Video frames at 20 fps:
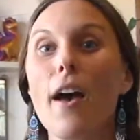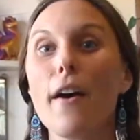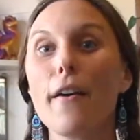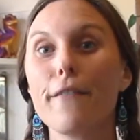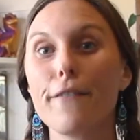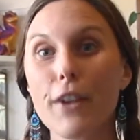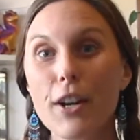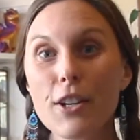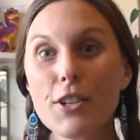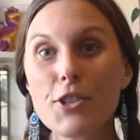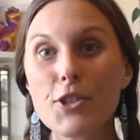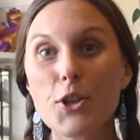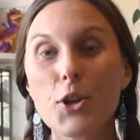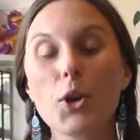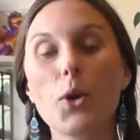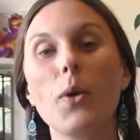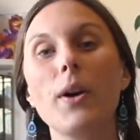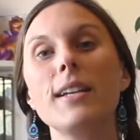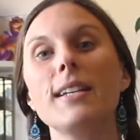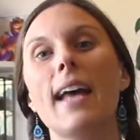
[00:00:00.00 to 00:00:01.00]
First, you're
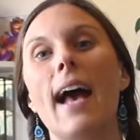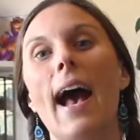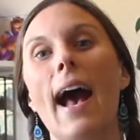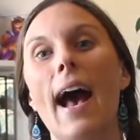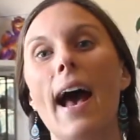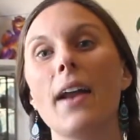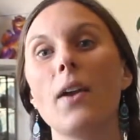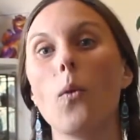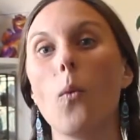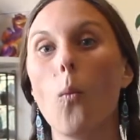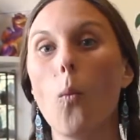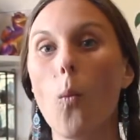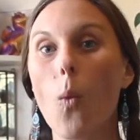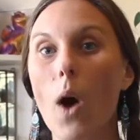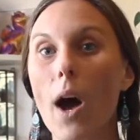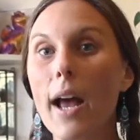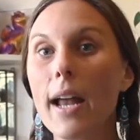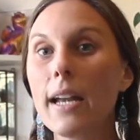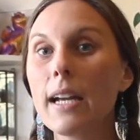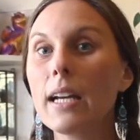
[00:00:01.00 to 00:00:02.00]
going to add
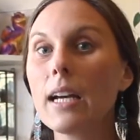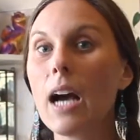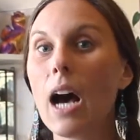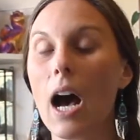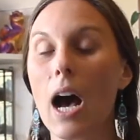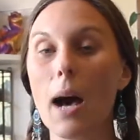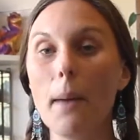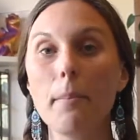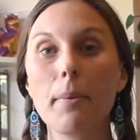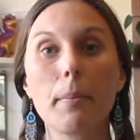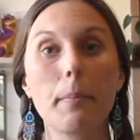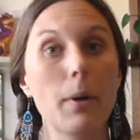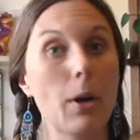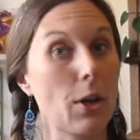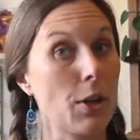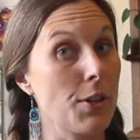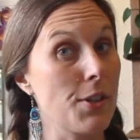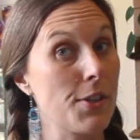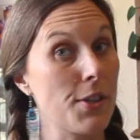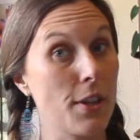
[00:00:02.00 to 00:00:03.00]
1 cup
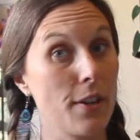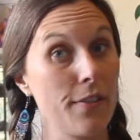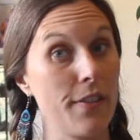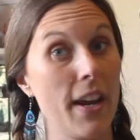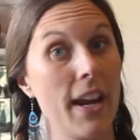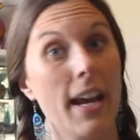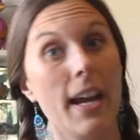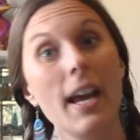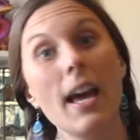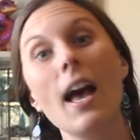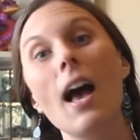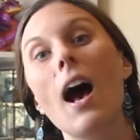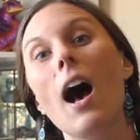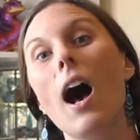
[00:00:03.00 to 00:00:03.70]
per serving